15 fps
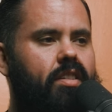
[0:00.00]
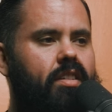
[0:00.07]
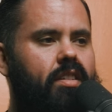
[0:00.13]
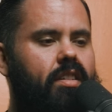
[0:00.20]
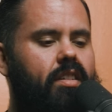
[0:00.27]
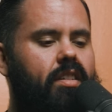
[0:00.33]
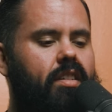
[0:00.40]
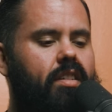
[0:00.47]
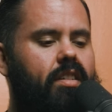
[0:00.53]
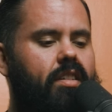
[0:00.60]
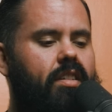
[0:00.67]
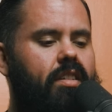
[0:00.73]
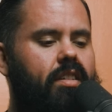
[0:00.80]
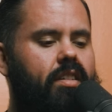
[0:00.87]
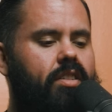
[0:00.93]

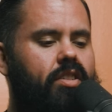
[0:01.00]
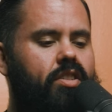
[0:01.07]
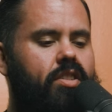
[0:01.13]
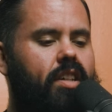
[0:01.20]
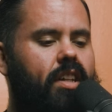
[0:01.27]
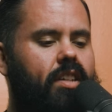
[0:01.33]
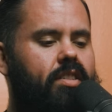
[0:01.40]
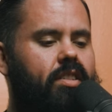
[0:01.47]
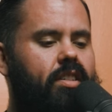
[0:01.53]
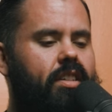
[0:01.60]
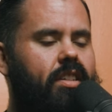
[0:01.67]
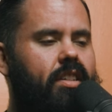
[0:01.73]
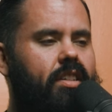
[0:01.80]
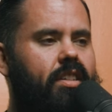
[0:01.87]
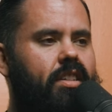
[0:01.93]
Mm-hmm. You just got to turn it
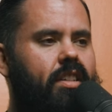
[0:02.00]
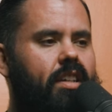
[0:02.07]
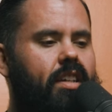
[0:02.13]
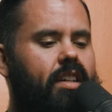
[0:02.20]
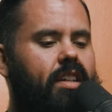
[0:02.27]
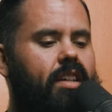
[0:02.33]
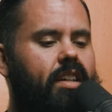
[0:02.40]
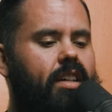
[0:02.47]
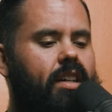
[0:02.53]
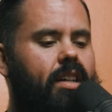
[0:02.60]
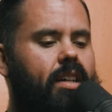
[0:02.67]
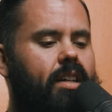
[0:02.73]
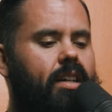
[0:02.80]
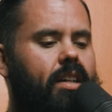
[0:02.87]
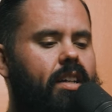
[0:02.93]
in. Hey, yes.
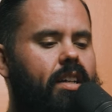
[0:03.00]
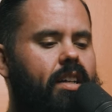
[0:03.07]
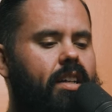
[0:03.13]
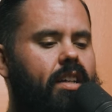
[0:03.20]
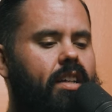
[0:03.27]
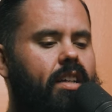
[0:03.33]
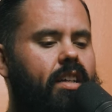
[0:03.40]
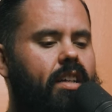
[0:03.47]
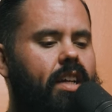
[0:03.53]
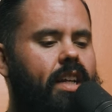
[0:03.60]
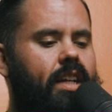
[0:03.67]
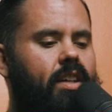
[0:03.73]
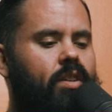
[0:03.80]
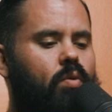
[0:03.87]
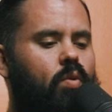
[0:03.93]
Uh,
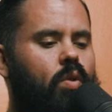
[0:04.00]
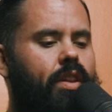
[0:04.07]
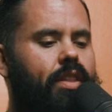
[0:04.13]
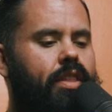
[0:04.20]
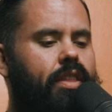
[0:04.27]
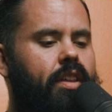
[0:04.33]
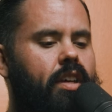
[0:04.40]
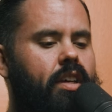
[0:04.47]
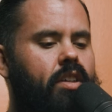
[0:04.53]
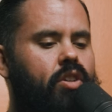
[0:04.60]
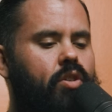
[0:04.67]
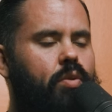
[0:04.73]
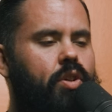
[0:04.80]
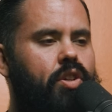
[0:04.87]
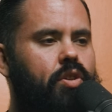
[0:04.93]
any one thing
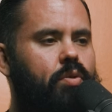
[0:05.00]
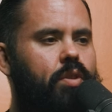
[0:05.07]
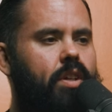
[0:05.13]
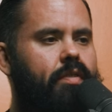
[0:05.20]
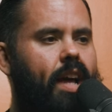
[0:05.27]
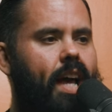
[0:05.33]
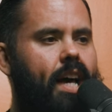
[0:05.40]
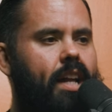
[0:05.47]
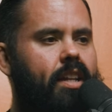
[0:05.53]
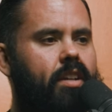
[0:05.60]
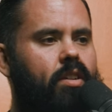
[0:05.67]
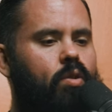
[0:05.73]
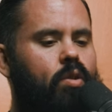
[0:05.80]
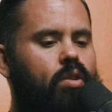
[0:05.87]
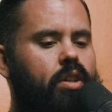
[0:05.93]
you wish you would have
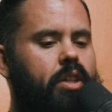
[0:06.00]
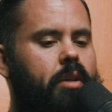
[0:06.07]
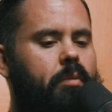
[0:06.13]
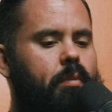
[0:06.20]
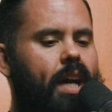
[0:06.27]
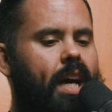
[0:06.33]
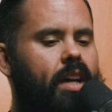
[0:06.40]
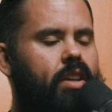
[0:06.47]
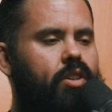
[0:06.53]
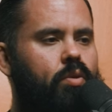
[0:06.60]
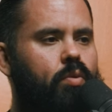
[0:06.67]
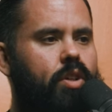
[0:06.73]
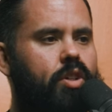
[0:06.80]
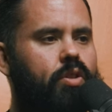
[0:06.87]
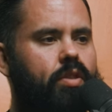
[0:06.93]
added, or looking back, you
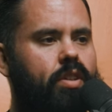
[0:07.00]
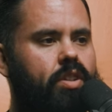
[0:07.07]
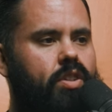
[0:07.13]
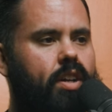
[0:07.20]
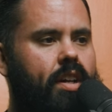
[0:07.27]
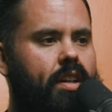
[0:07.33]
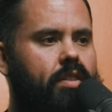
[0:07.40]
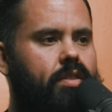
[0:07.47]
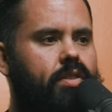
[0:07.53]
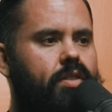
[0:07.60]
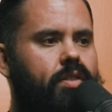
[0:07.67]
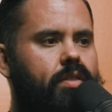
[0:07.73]
wish you could change.